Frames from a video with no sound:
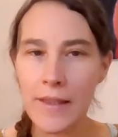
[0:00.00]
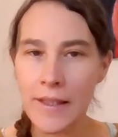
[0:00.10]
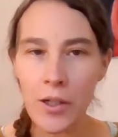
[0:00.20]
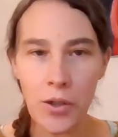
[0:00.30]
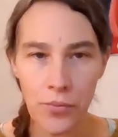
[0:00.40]

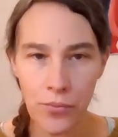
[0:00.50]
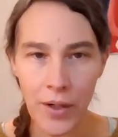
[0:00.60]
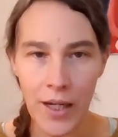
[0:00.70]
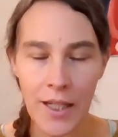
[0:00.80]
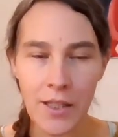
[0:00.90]
they are
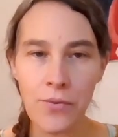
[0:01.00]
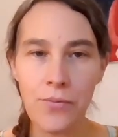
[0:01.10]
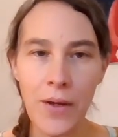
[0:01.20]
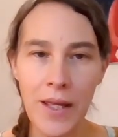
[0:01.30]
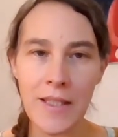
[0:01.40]
afraid of
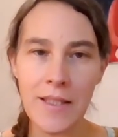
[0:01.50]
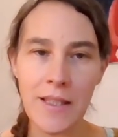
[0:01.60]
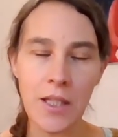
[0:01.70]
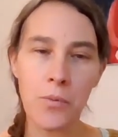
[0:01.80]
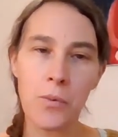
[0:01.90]

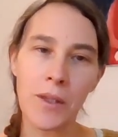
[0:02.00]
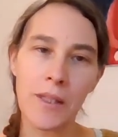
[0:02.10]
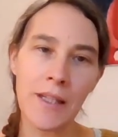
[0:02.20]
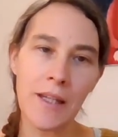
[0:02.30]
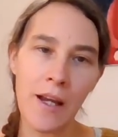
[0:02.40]
facing
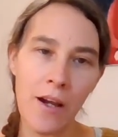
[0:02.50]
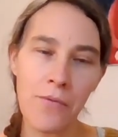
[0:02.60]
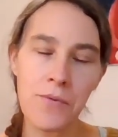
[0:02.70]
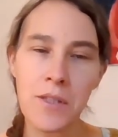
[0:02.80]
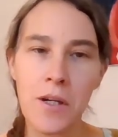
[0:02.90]
what they
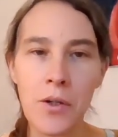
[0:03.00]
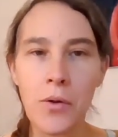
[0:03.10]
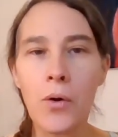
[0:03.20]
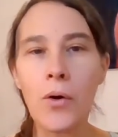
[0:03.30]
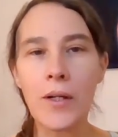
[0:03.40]
have
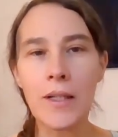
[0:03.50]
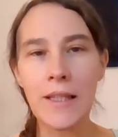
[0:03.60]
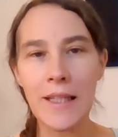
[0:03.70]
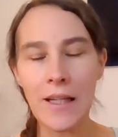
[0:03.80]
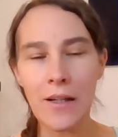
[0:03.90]
done, or
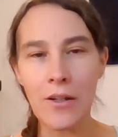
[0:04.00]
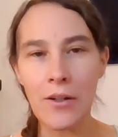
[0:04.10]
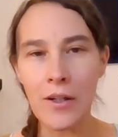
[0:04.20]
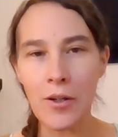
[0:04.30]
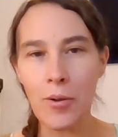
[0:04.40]
they
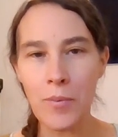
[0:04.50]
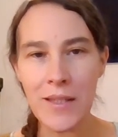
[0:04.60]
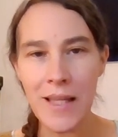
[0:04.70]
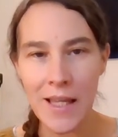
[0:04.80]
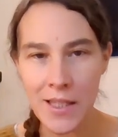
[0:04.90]
are
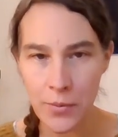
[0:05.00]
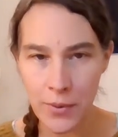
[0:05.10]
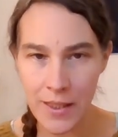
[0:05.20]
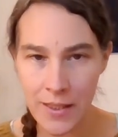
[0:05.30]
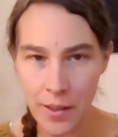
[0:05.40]
obsessed
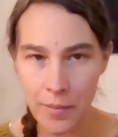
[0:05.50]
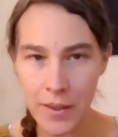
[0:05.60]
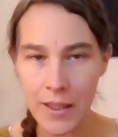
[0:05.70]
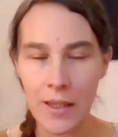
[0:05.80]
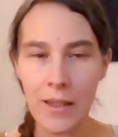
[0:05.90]
with
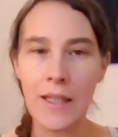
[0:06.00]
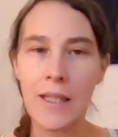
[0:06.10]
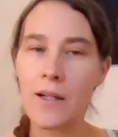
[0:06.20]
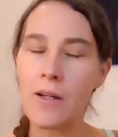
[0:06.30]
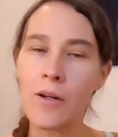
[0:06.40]
something.
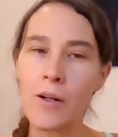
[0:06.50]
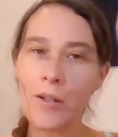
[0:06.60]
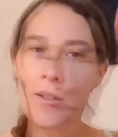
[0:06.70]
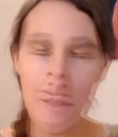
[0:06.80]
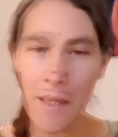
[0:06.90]
They
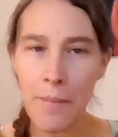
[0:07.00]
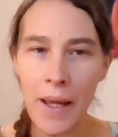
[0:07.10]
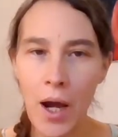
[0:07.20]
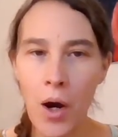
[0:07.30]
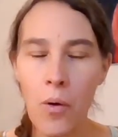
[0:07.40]
are
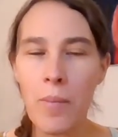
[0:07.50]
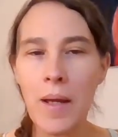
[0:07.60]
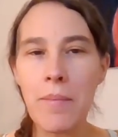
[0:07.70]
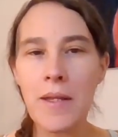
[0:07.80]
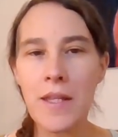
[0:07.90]
somehow
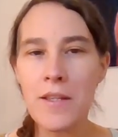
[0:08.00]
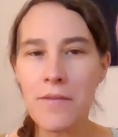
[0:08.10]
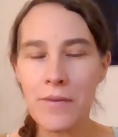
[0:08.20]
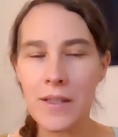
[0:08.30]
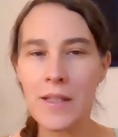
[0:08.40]
maybe
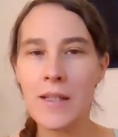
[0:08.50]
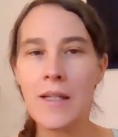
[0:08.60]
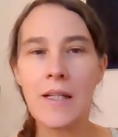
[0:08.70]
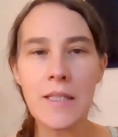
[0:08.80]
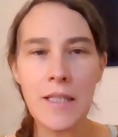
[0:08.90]
even
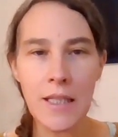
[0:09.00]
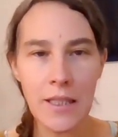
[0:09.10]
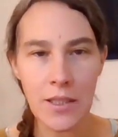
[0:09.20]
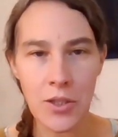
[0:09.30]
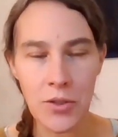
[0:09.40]

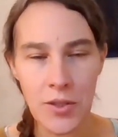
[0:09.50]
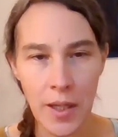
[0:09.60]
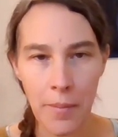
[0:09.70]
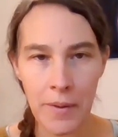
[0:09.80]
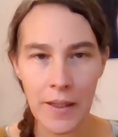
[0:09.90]
addicted to
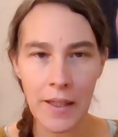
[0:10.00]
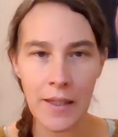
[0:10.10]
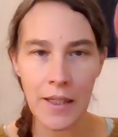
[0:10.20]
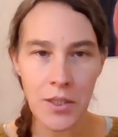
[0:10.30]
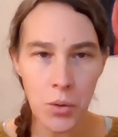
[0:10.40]
something,
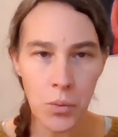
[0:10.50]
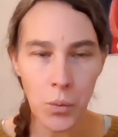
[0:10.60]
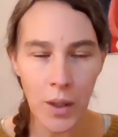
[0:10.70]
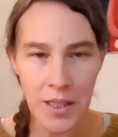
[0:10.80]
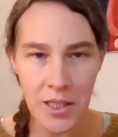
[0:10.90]
and they don't
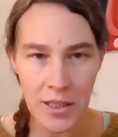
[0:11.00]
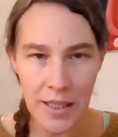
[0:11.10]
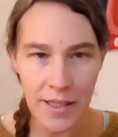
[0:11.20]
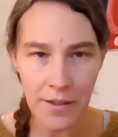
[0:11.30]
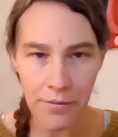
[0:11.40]
want to
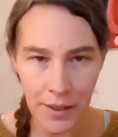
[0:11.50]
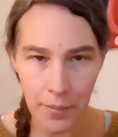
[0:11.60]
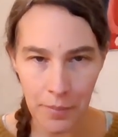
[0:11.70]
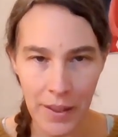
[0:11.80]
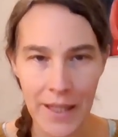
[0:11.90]
leave
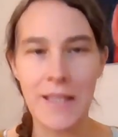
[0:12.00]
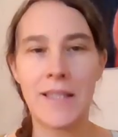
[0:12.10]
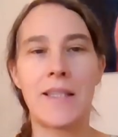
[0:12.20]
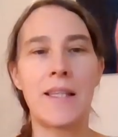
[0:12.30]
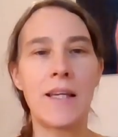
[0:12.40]
that
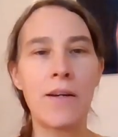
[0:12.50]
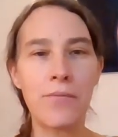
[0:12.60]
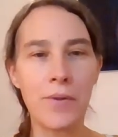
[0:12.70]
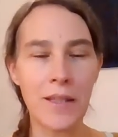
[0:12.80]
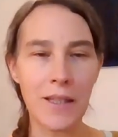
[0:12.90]
place. And
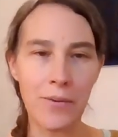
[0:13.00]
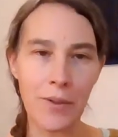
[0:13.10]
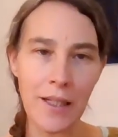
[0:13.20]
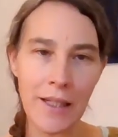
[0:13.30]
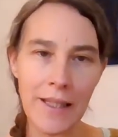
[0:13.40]
therefore they
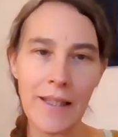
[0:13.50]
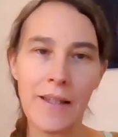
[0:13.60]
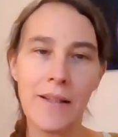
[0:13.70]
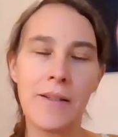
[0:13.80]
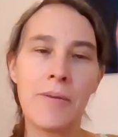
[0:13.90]
really